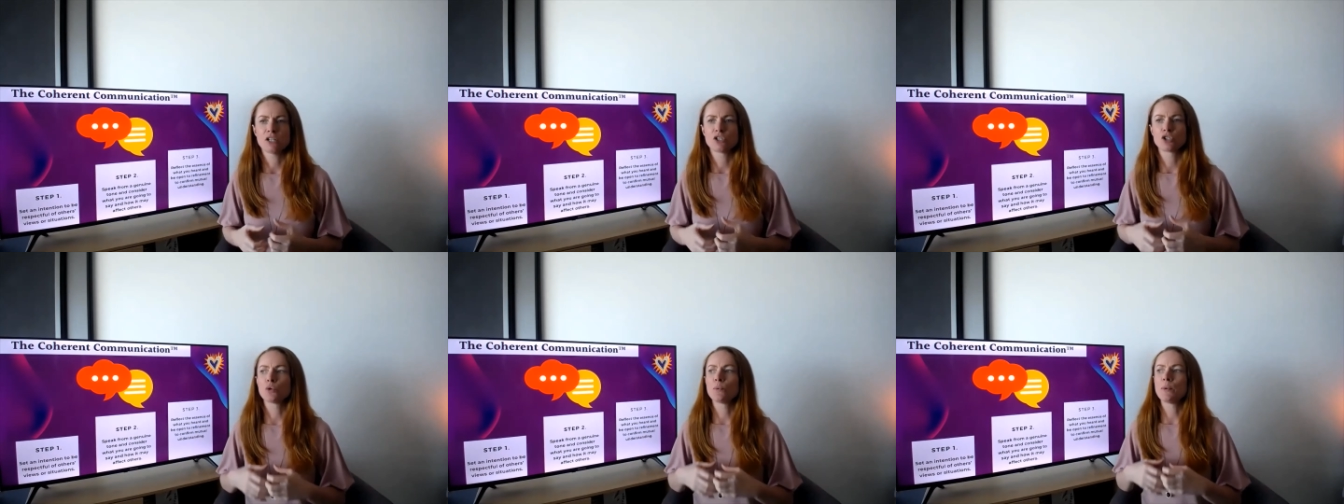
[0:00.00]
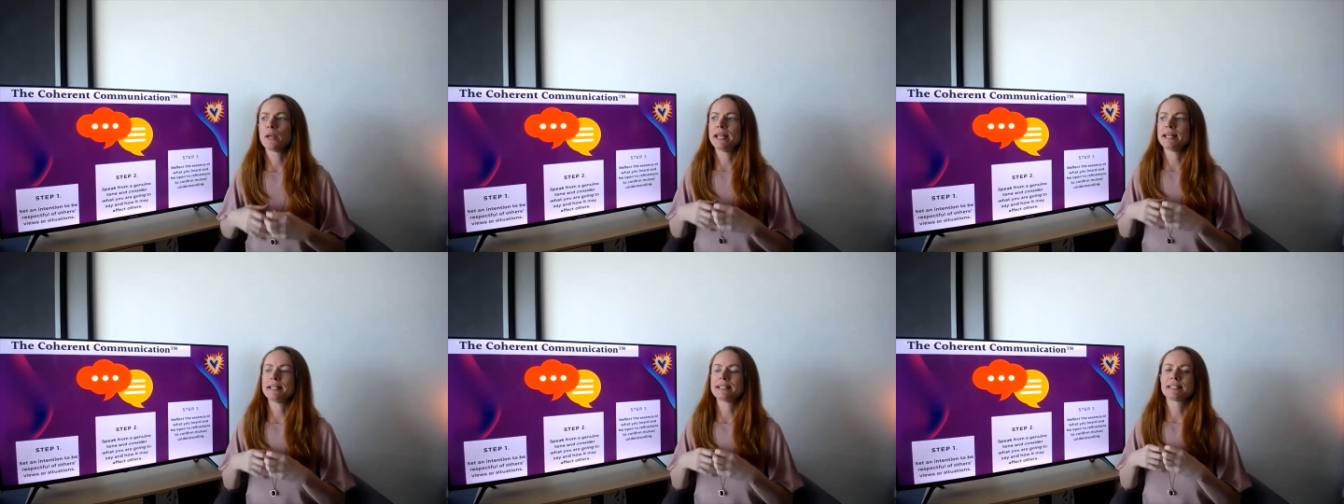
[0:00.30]

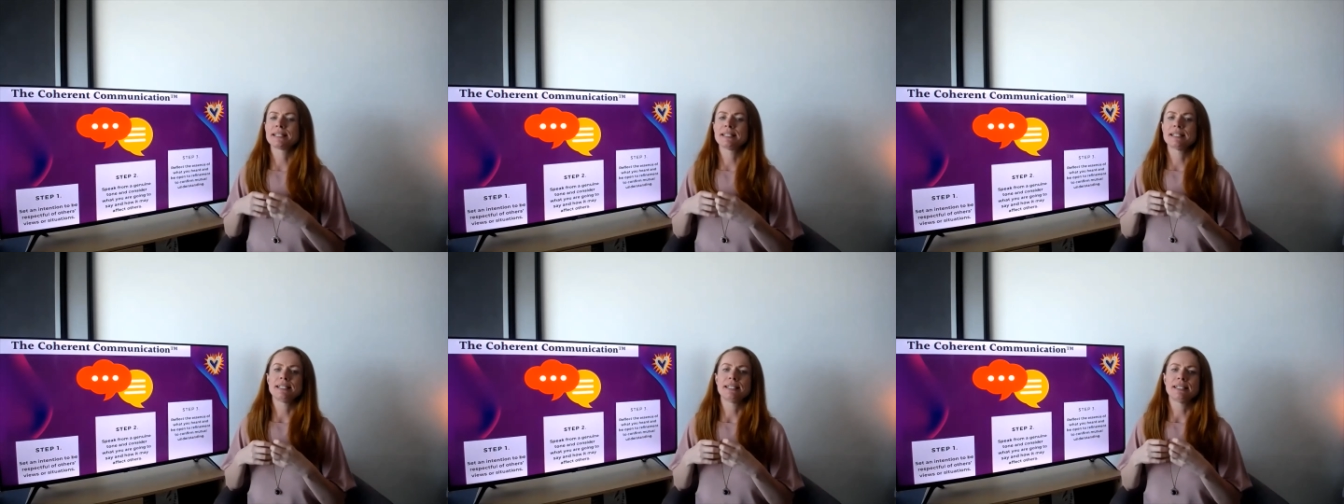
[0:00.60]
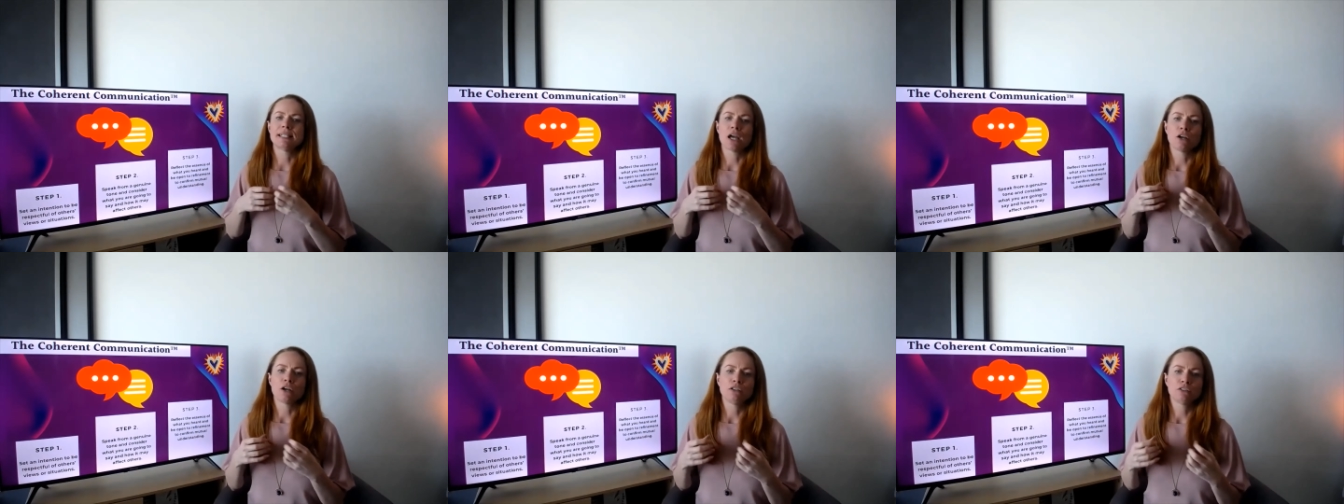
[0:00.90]
So it's the
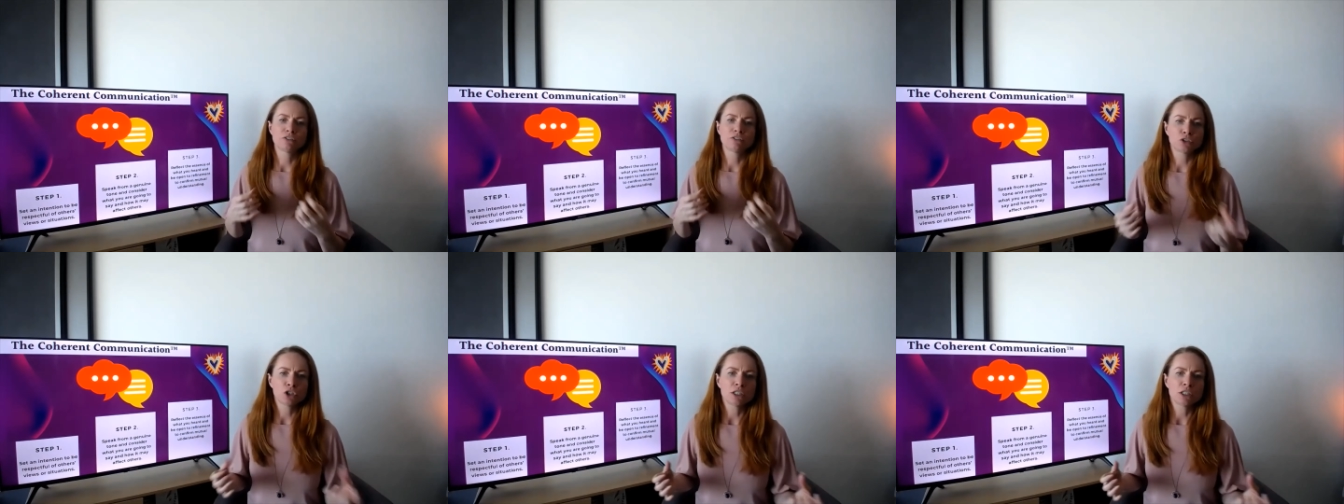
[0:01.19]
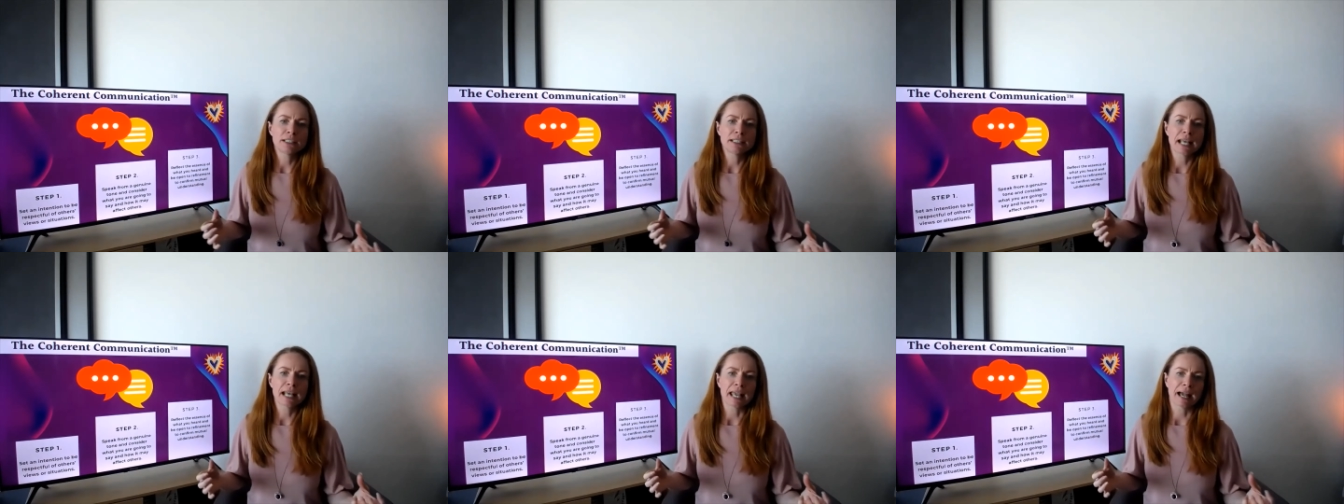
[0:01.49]
downfall,
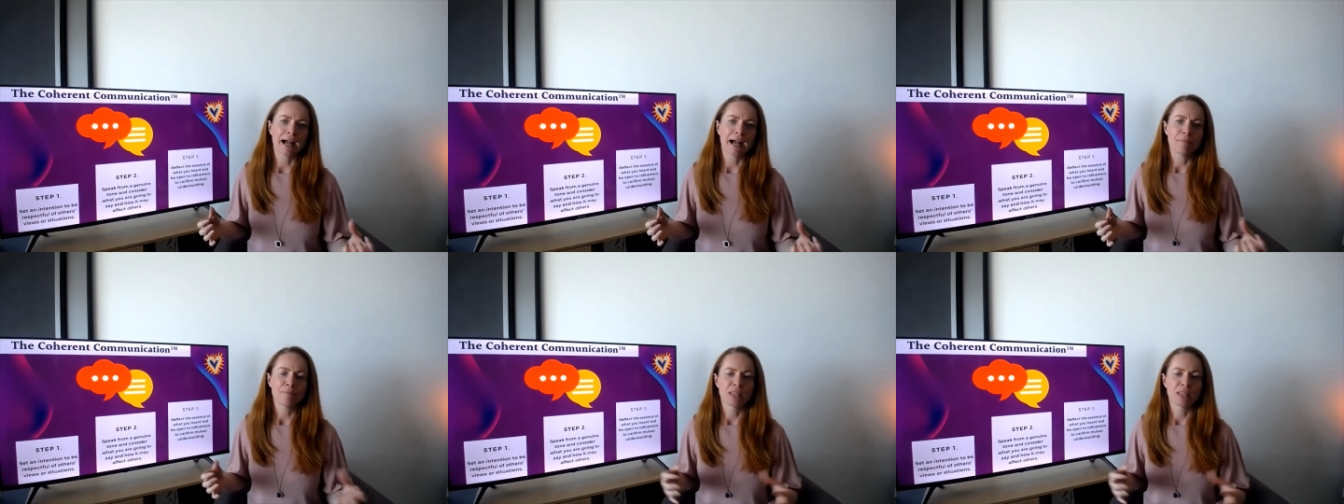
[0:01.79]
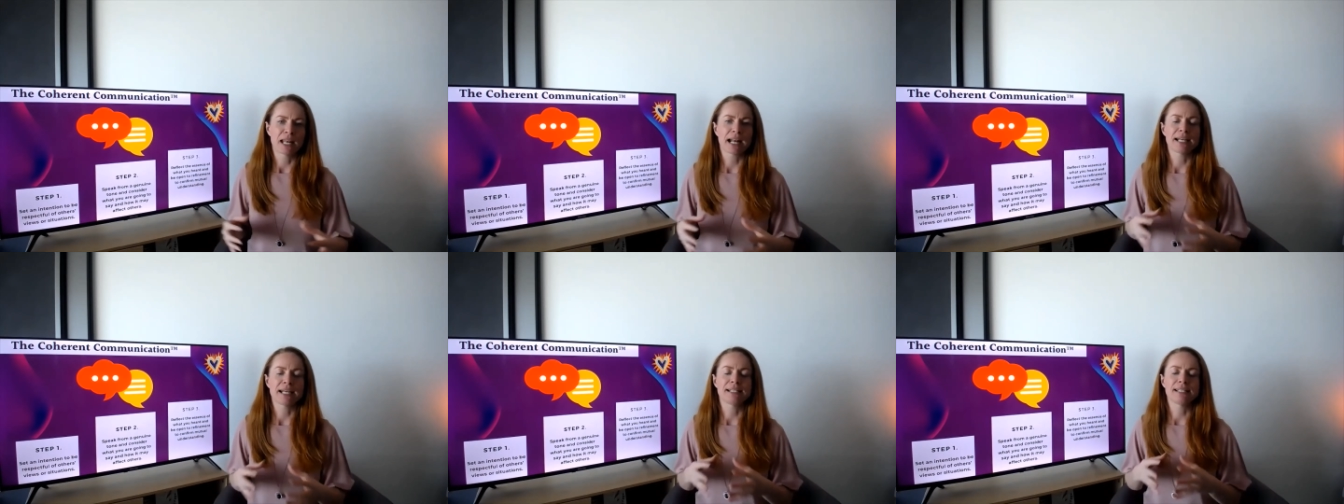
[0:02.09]
not the gap
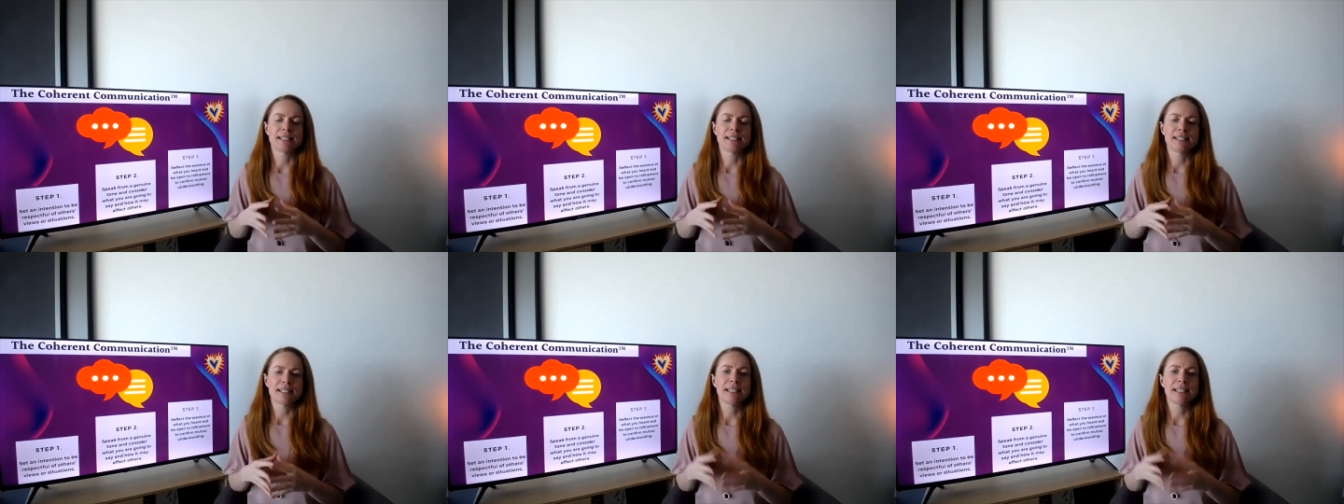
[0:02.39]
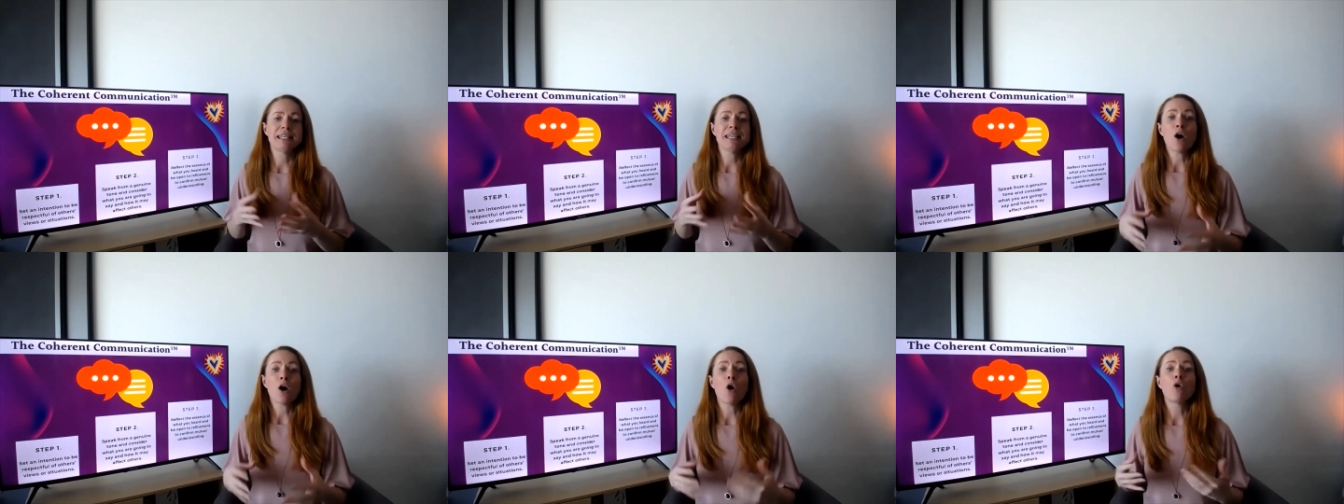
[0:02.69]
that I
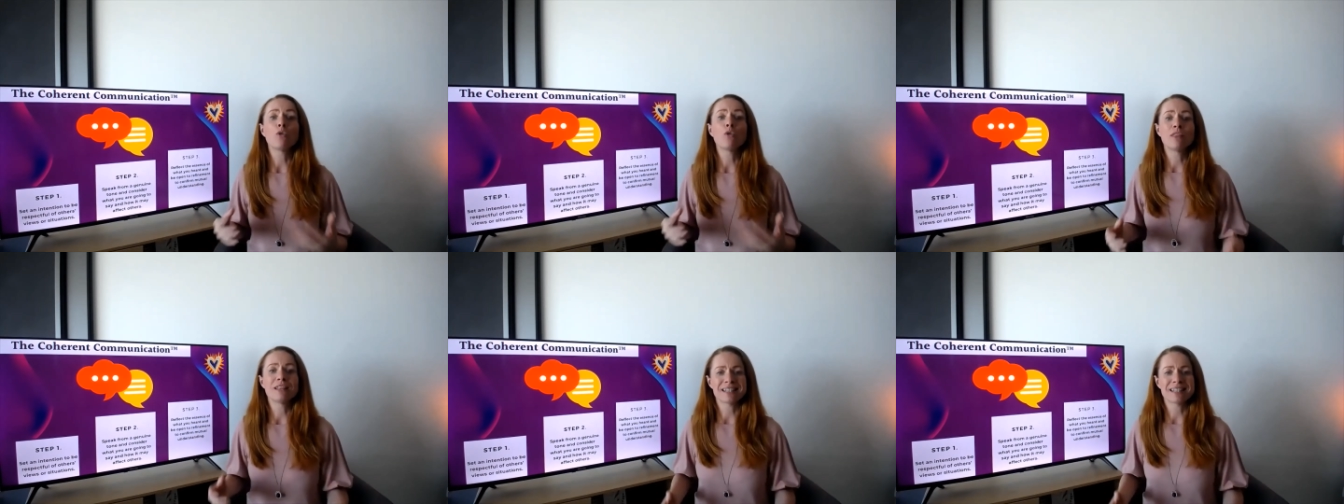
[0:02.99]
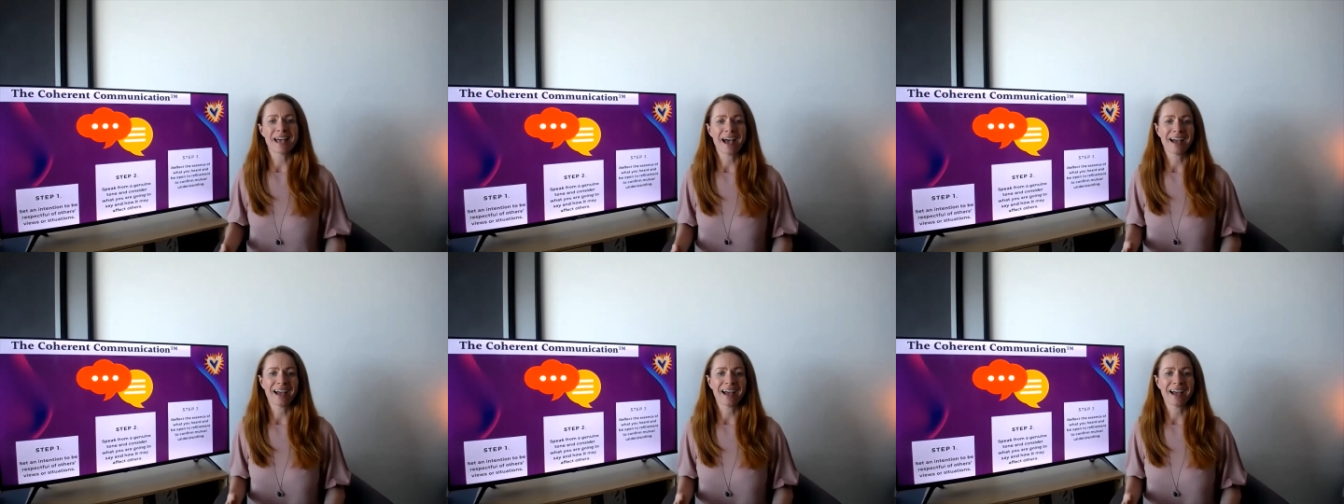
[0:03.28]
see all the